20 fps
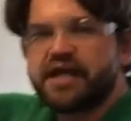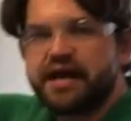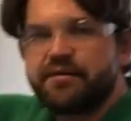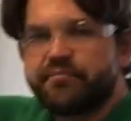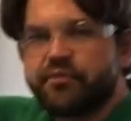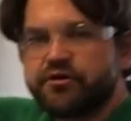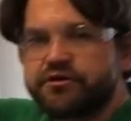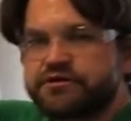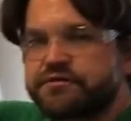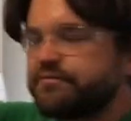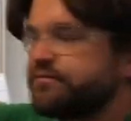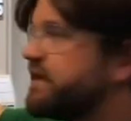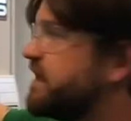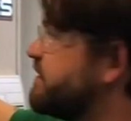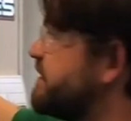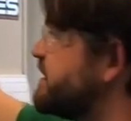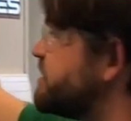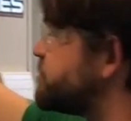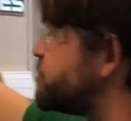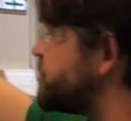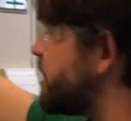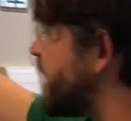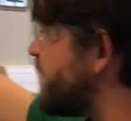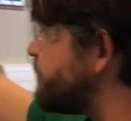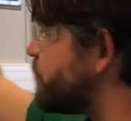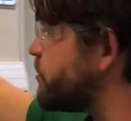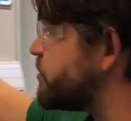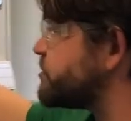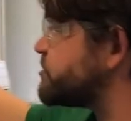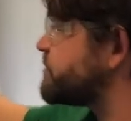chambers. And these
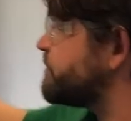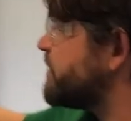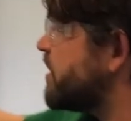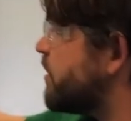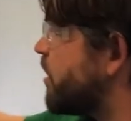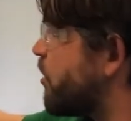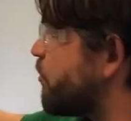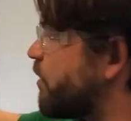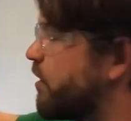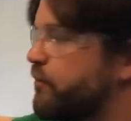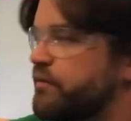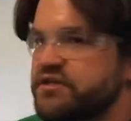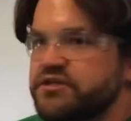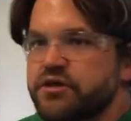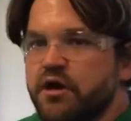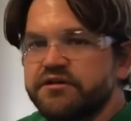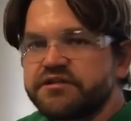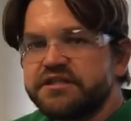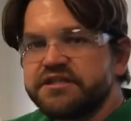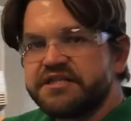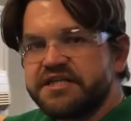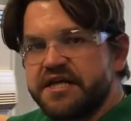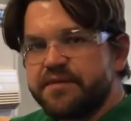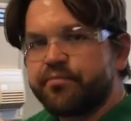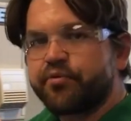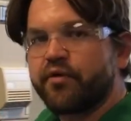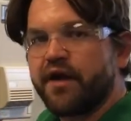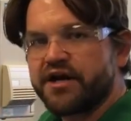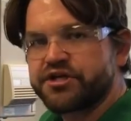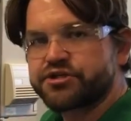chambers are where we start to
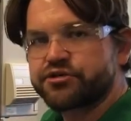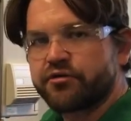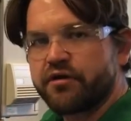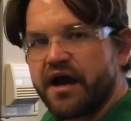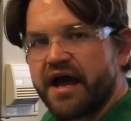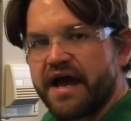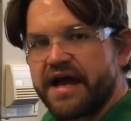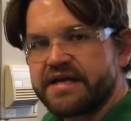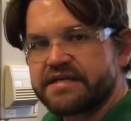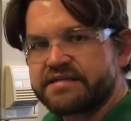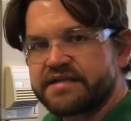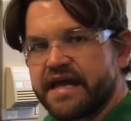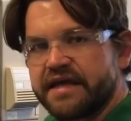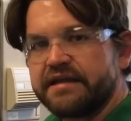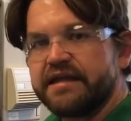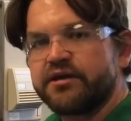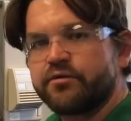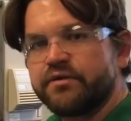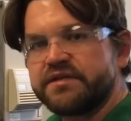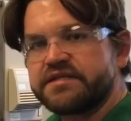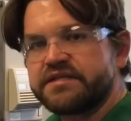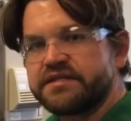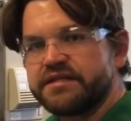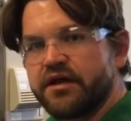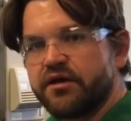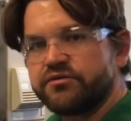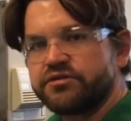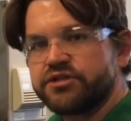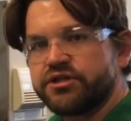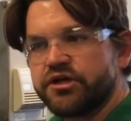depressurize that liquid
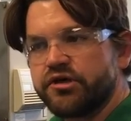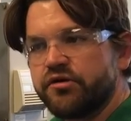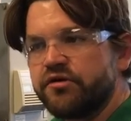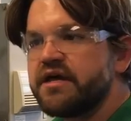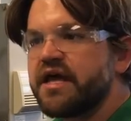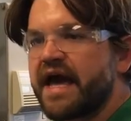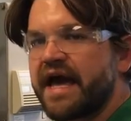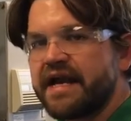CO2,